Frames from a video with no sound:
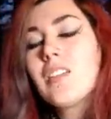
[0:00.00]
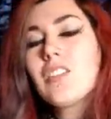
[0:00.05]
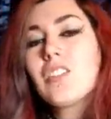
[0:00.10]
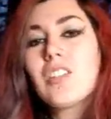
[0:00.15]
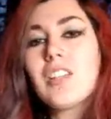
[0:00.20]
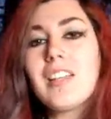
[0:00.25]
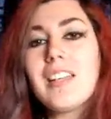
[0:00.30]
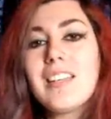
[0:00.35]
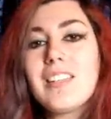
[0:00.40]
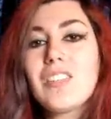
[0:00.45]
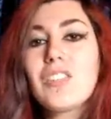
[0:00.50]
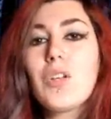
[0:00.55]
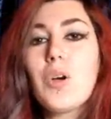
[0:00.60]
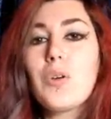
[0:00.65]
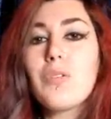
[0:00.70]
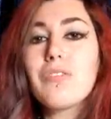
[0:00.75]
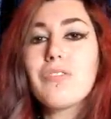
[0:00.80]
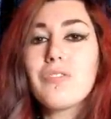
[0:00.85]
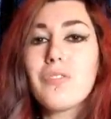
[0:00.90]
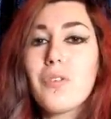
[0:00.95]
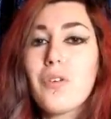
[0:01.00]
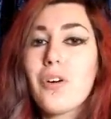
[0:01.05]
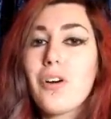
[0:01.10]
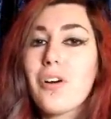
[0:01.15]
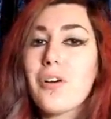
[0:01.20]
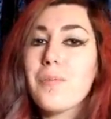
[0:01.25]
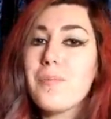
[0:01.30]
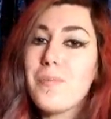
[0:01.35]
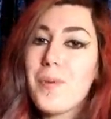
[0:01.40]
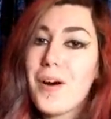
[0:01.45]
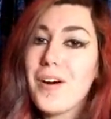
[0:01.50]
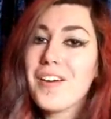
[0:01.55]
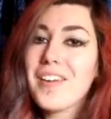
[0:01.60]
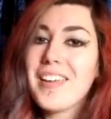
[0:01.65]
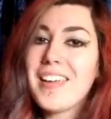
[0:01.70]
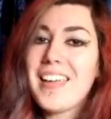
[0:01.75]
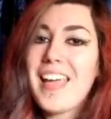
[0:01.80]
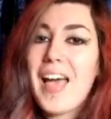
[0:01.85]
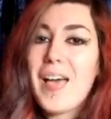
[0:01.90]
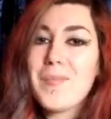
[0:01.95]
She is known for
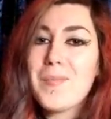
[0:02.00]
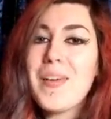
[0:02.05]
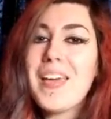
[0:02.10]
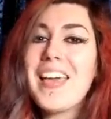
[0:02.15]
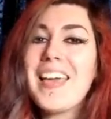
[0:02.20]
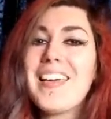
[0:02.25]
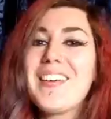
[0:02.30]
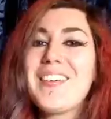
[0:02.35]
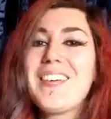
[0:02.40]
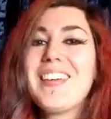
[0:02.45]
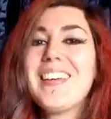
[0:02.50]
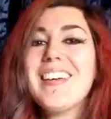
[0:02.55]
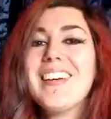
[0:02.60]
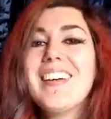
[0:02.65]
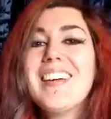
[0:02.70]
barking at me